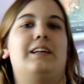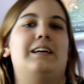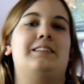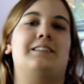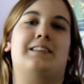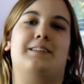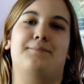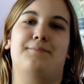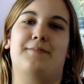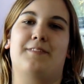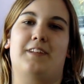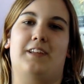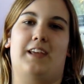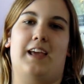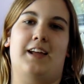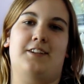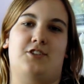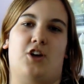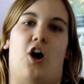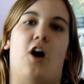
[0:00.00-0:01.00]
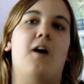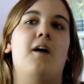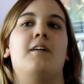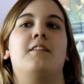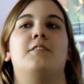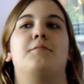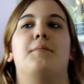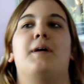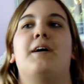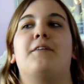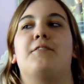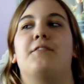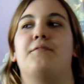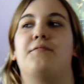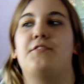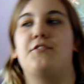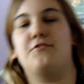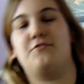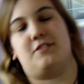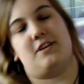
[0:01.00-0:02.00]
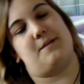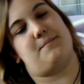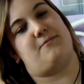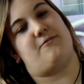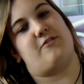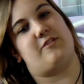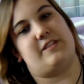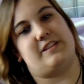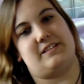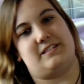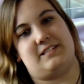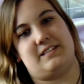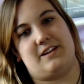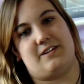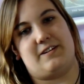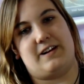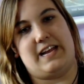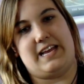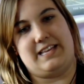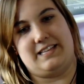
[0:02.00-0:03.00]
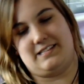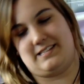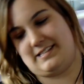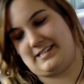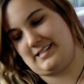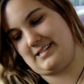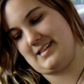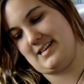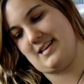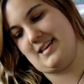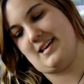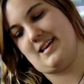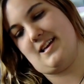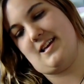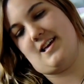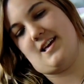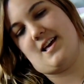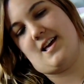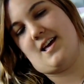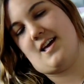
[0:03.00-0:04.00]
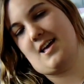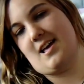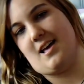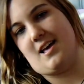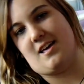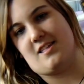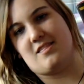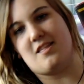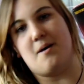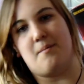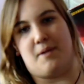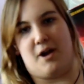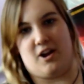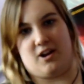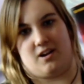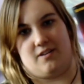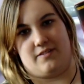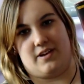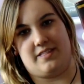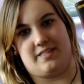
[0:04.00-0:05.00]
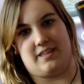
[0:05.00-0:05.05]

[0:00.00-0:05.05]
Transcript: let's catch all of my reviews up for the series, The Mark of